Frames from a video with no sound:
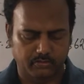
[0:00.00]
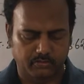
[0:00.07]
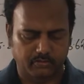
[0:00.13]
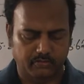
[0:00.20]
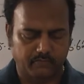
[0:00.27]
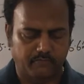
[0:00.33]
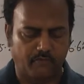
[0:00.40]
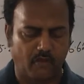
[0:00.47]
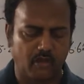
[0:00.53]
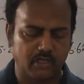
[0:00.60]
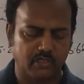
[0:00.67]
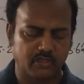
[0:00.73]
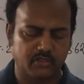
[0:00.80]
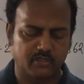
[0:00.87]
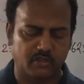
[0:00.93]

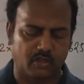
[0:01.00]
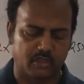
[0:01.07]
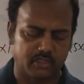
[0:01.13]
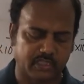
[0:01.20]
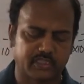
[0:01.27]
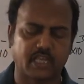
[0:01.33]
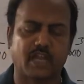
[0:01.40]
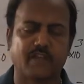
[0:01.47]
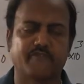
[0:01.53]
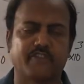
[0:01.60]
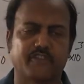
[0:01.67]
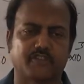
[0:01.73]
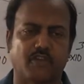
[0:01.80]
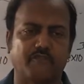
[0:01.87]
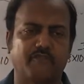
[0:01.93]
falls on the
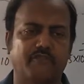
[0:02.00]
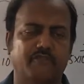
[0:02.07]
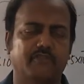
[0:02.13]
surface of